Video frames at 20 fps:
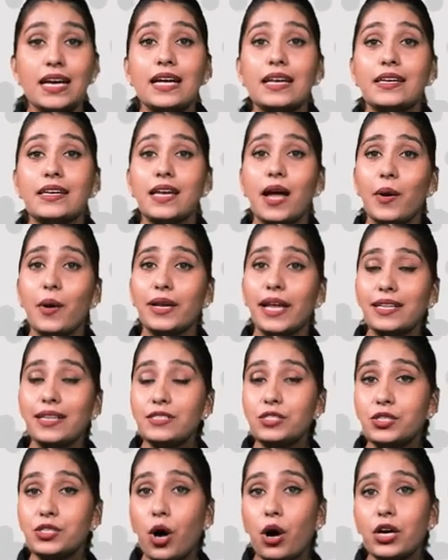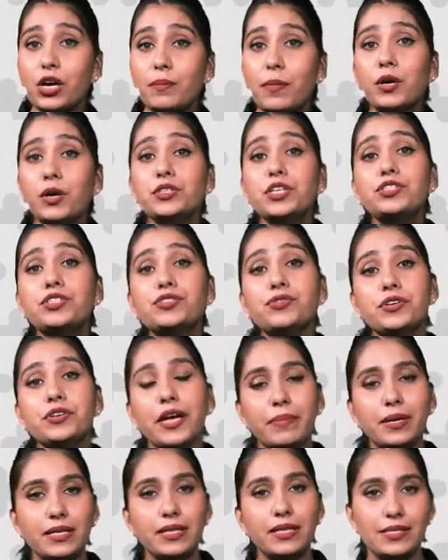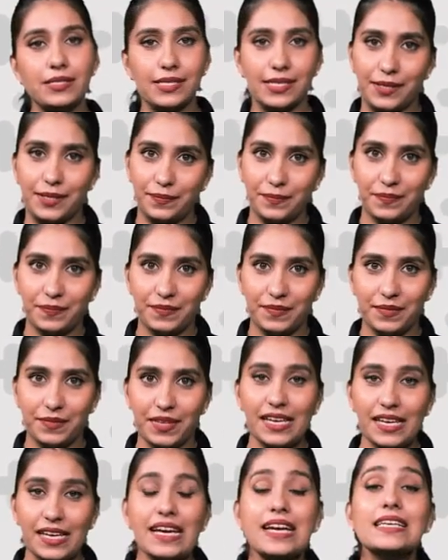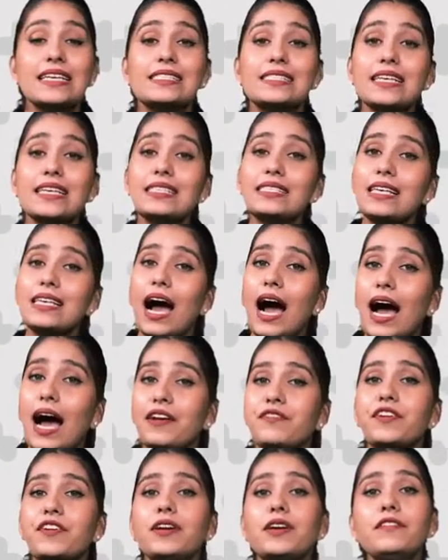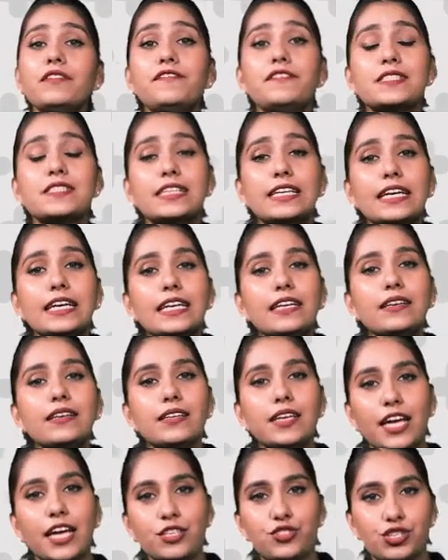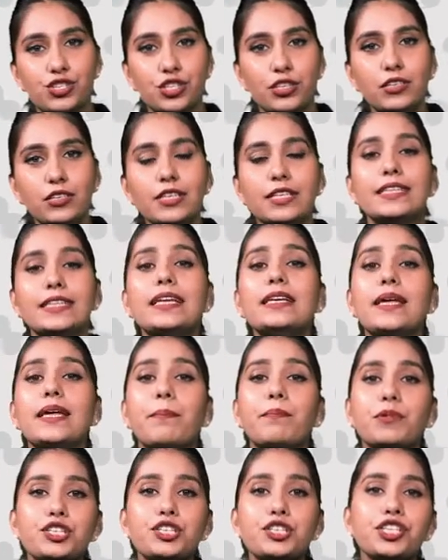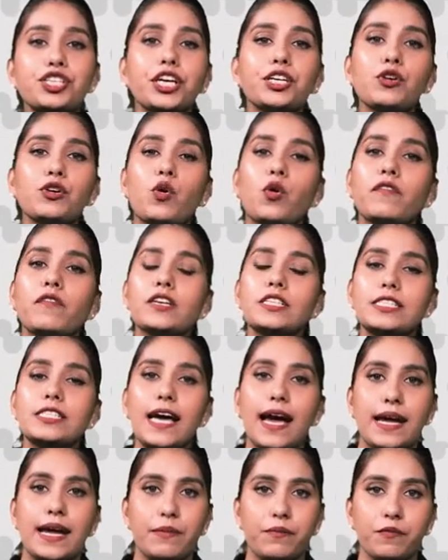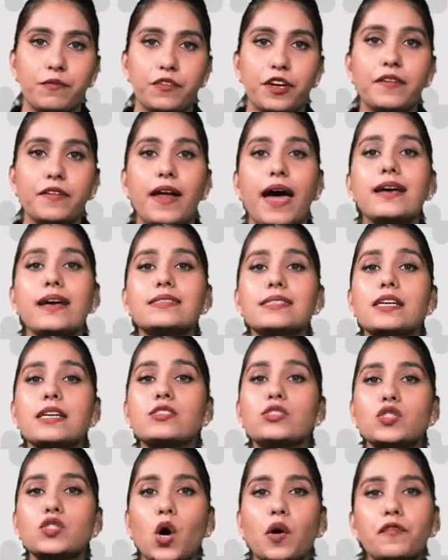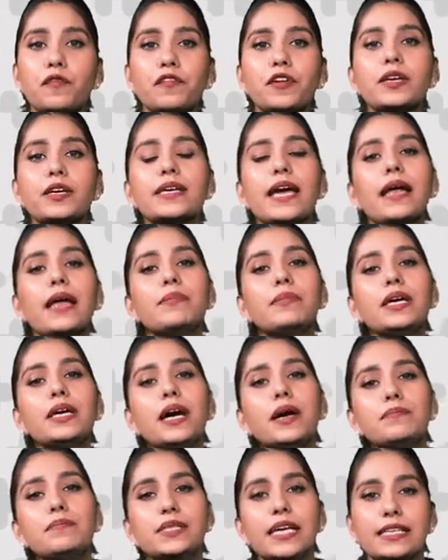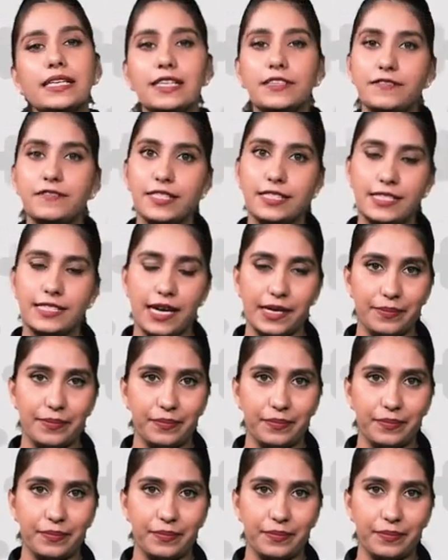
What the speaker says: Now let's talk about the durability. Since hardware are physical in nature, they depreciate over time, whereas a software can be updated with time.